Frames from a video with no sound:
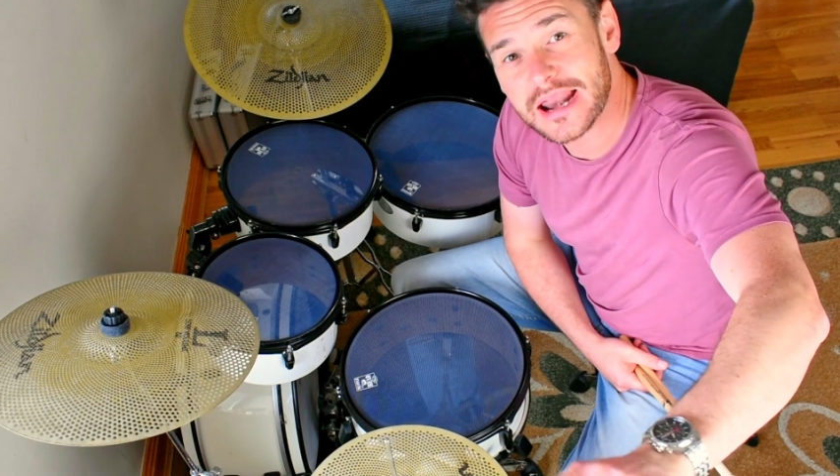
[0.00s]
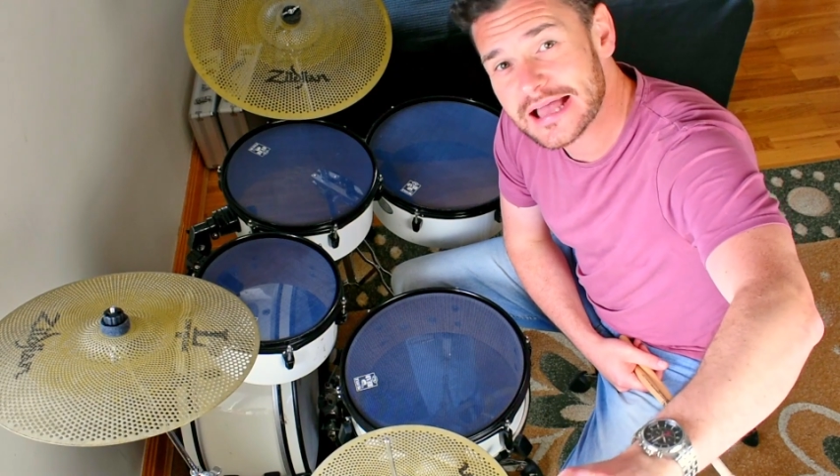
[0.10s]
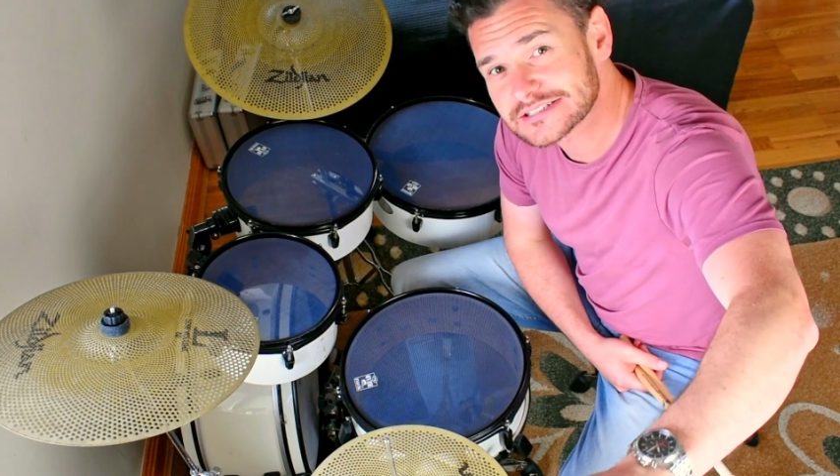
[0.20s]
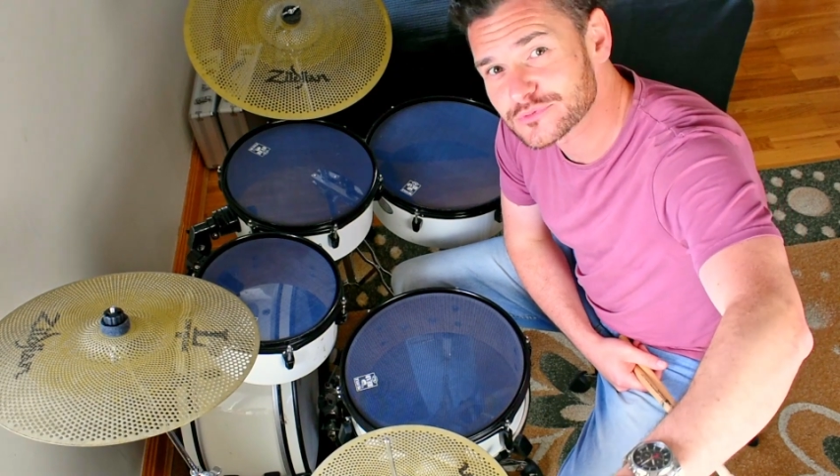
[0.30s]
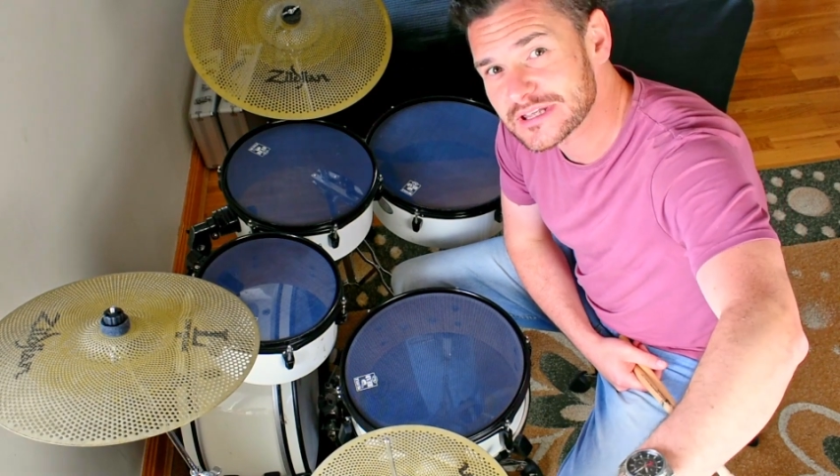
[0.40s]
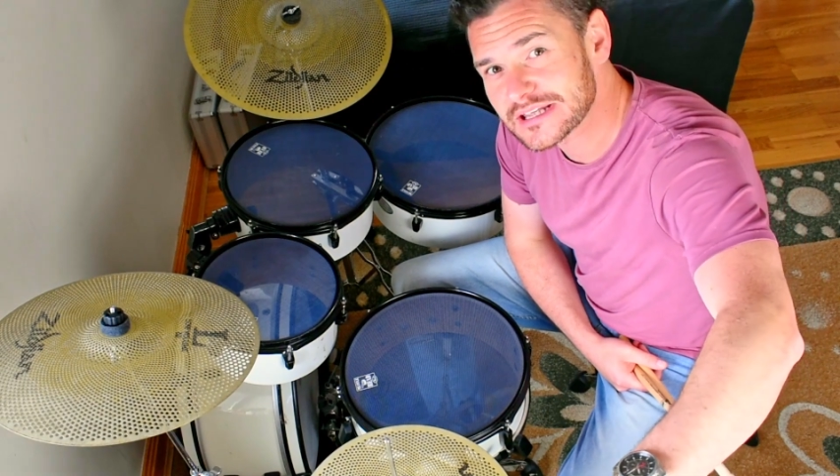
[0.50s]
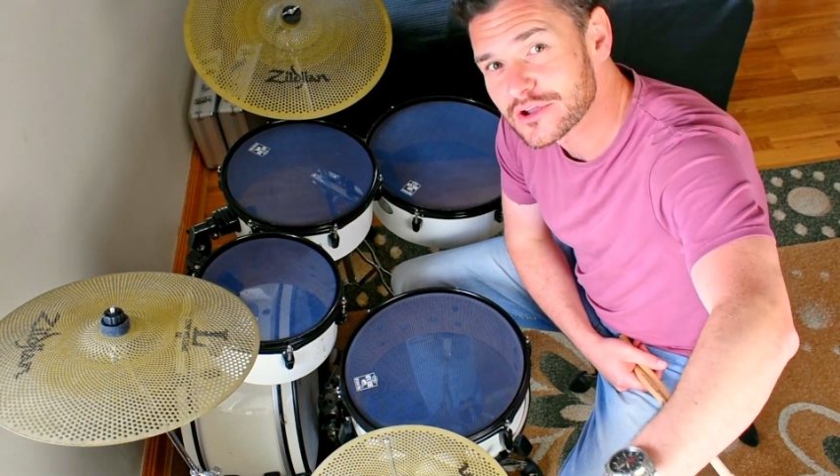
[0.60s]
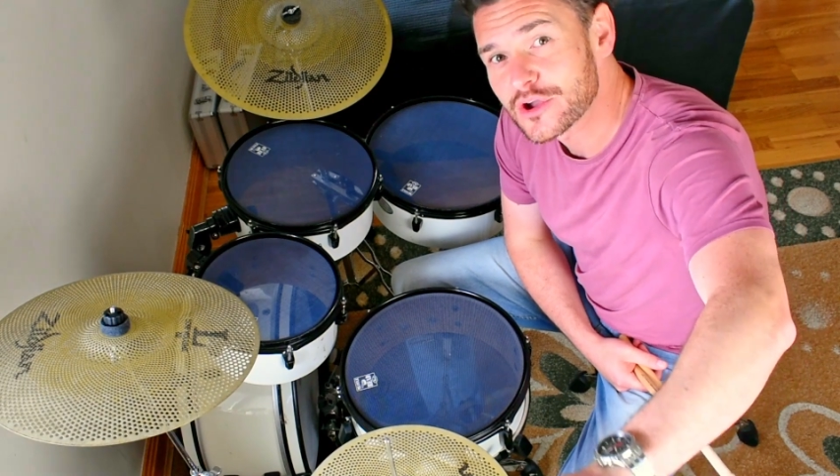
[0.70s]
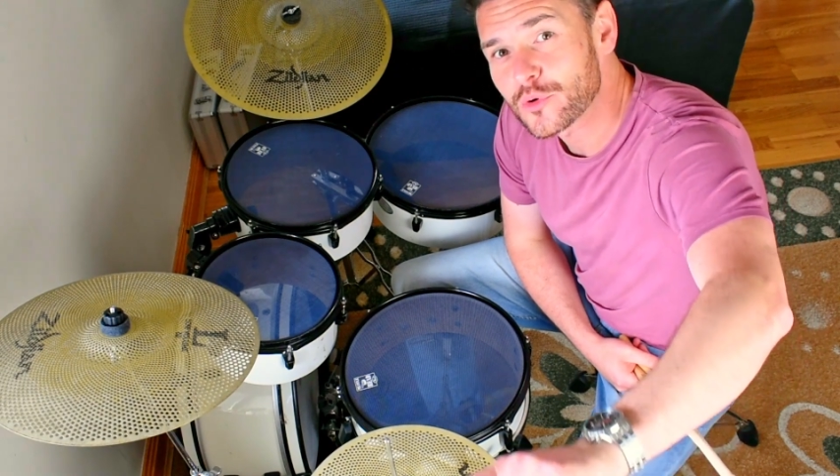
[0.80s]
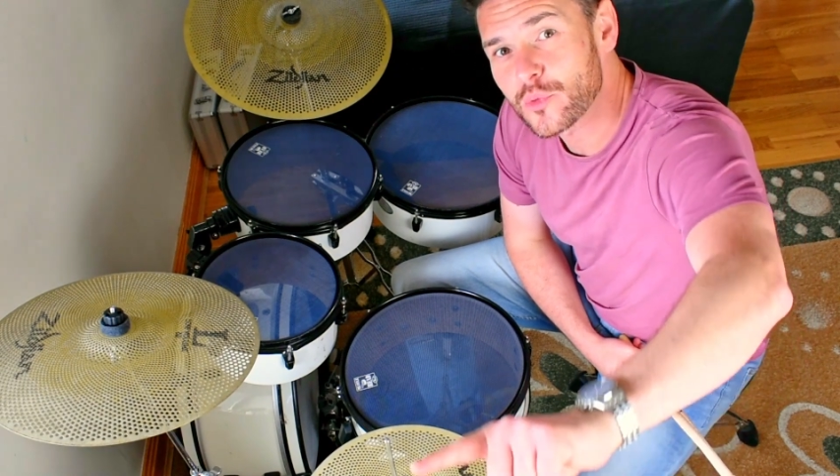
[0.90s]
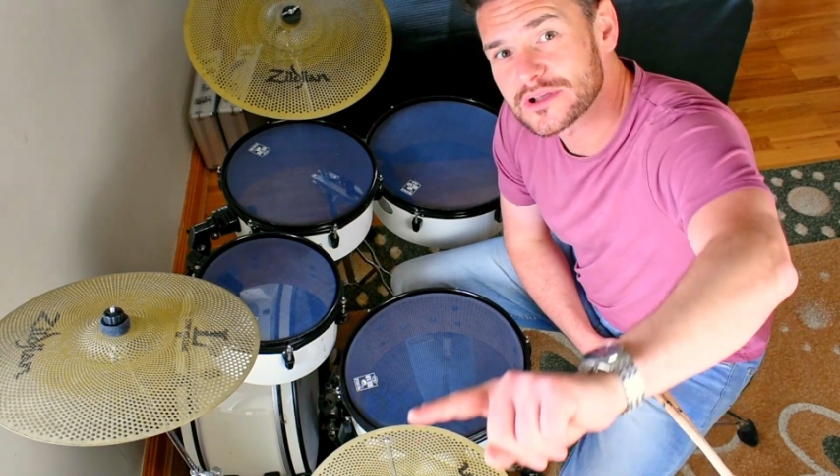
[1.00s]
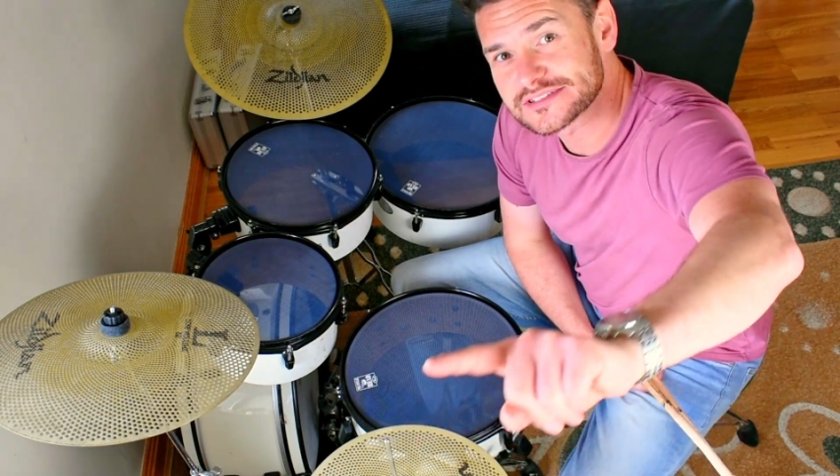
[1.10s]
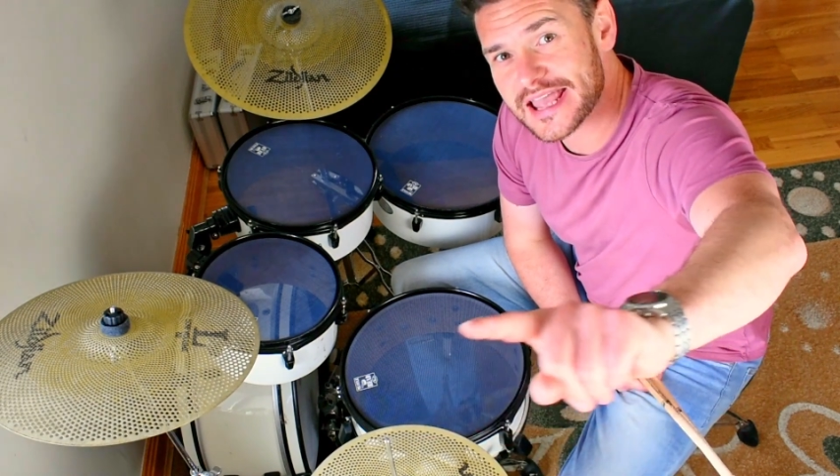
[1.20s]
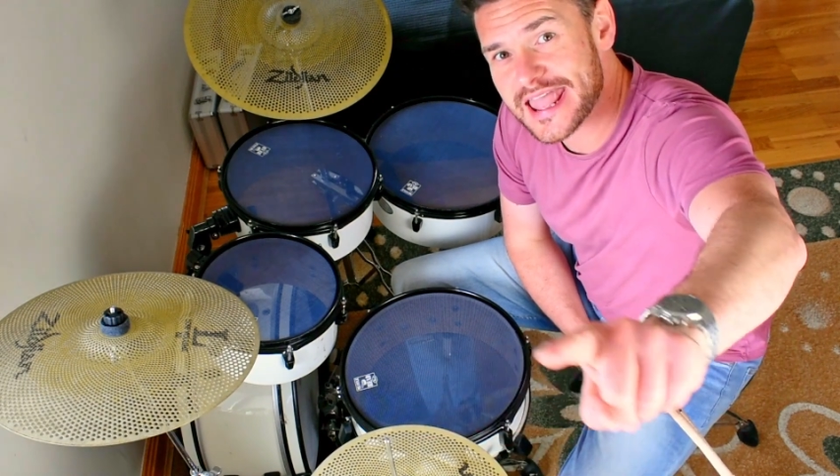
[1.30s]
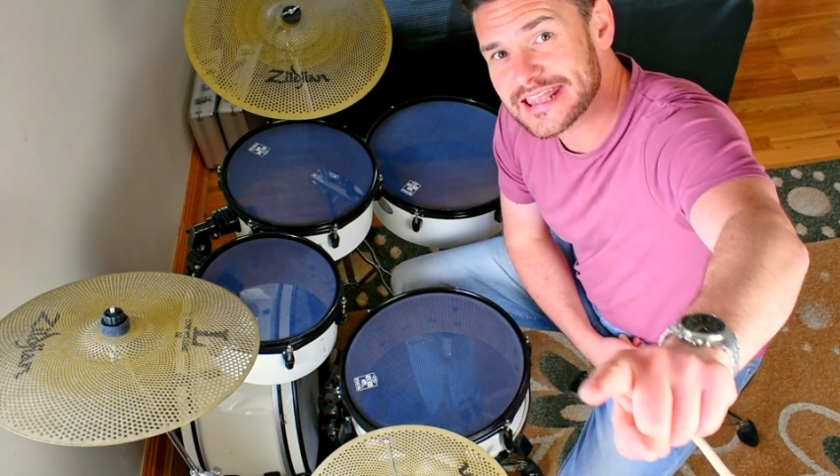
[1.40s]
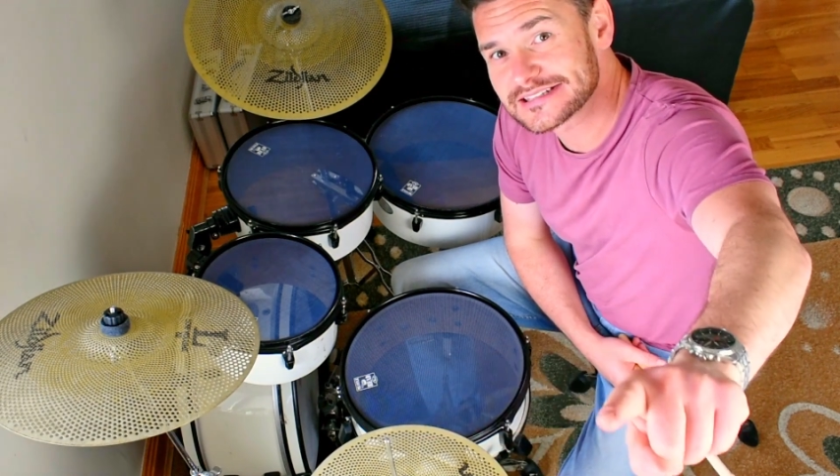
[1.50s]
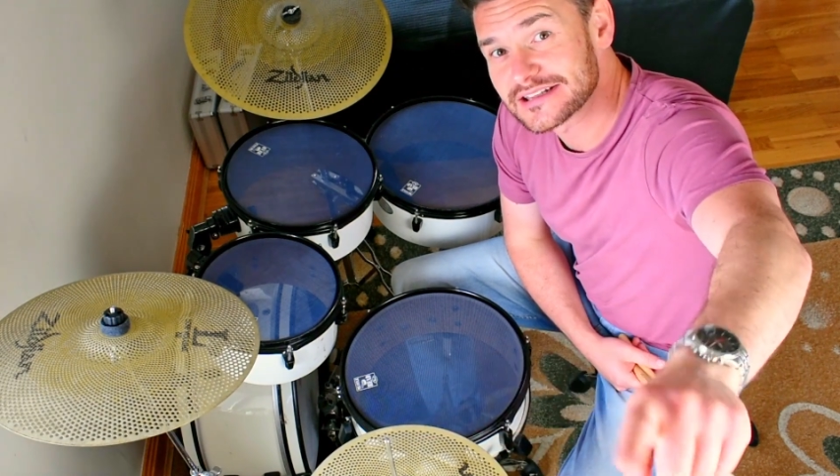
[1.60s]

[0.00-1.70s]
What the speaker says: Last week was 8,